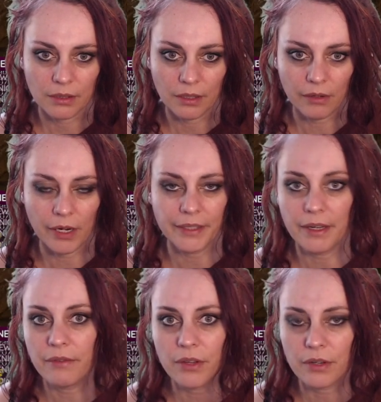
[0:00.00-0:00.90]
Or I
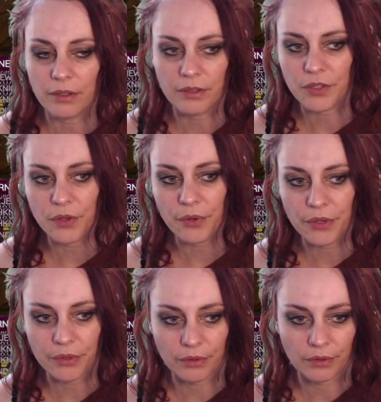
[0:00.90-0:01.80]
never saw
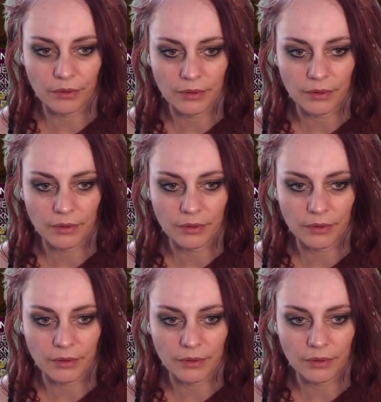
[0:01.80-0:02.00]
you